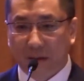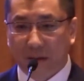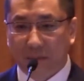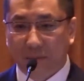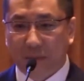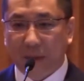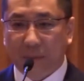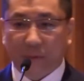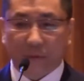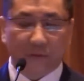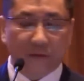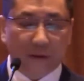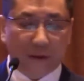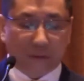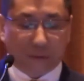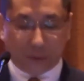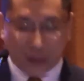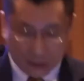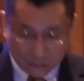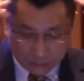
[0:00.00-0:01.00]
People think
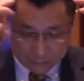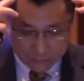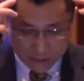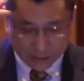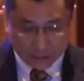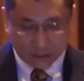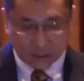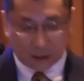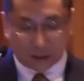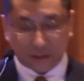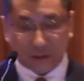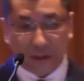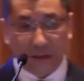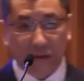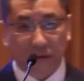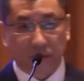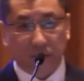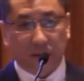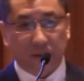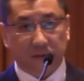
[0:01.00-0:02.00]
our mind locks
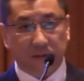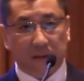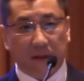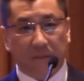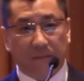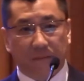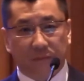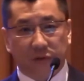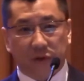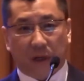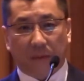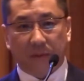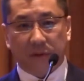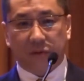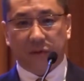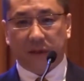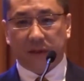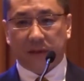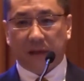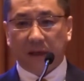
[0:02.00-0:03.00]
into a
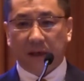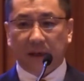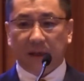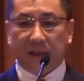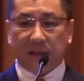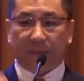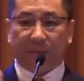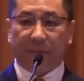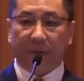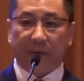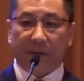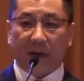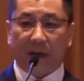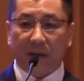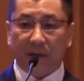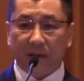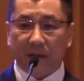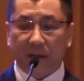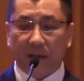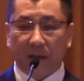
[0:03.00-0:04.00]
geometry is a
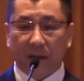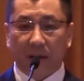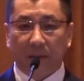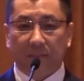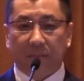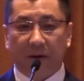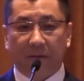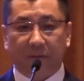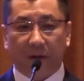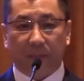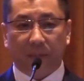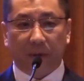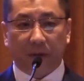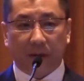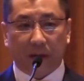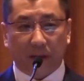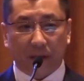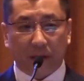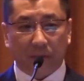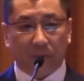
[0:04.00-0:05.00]
periodic, perfect
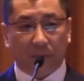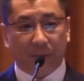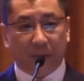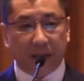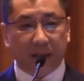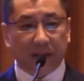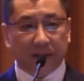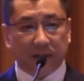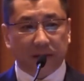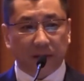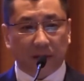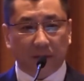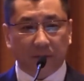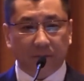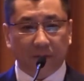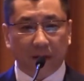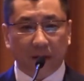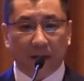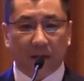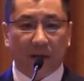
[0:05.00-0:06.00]
periodic, repeat
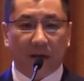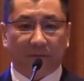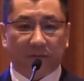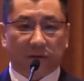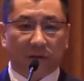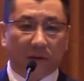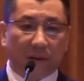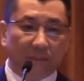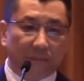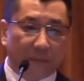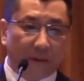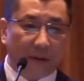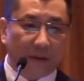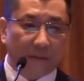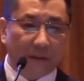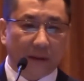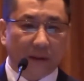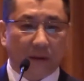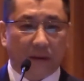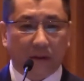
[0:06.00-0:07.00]
itself. You have a certain
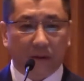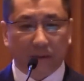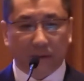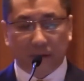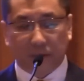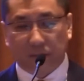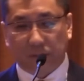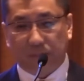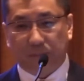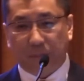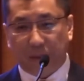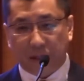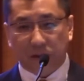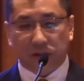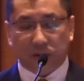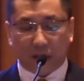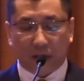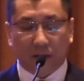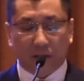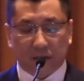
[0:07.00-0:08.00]
period or the
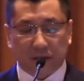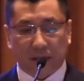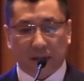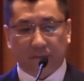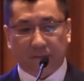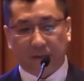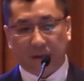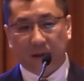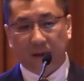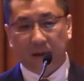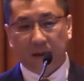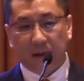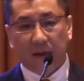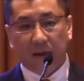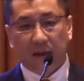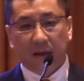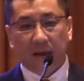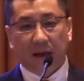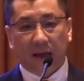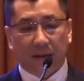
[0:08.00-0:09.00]
pitch or this kind of thing.
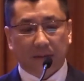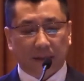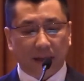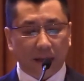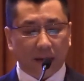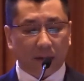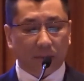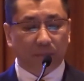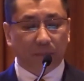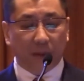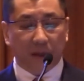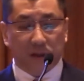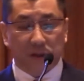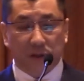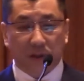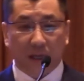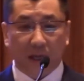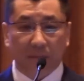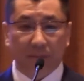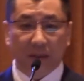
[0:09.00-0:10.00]
And that
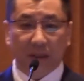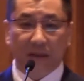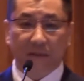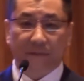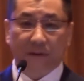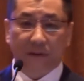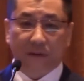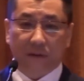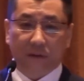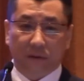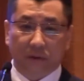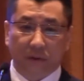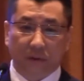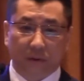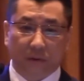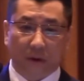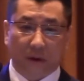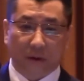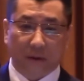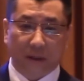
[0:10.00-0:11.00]
pitch can be even
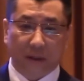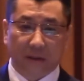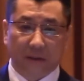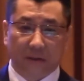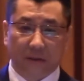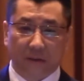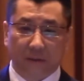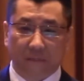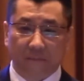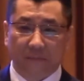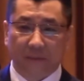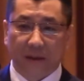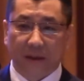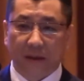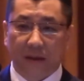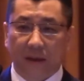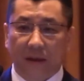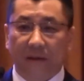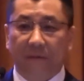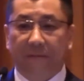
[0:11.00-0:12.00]
talked into
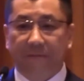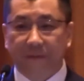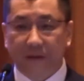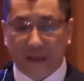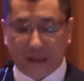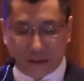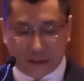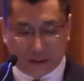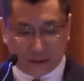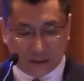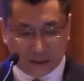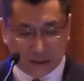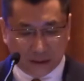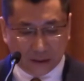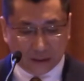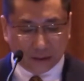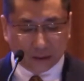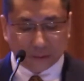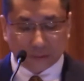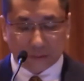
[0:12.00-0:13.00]
infinity.
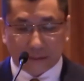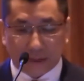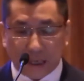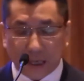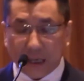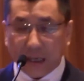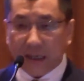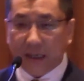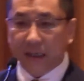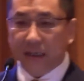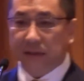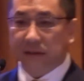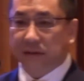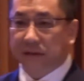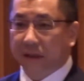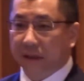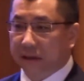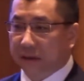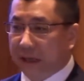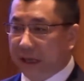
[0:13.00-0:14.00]
That is
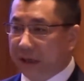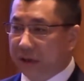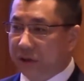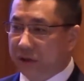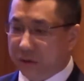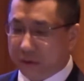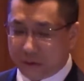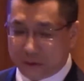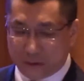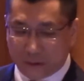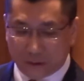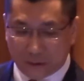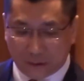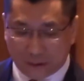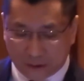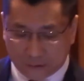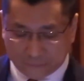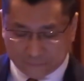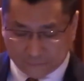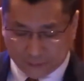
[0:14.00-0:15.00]
the nature
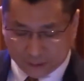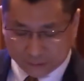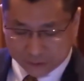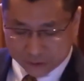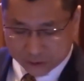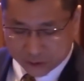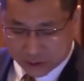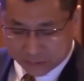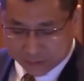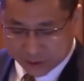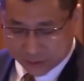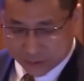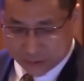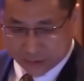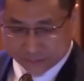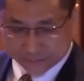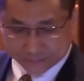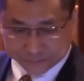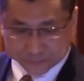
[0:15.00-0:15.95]
of our geometry.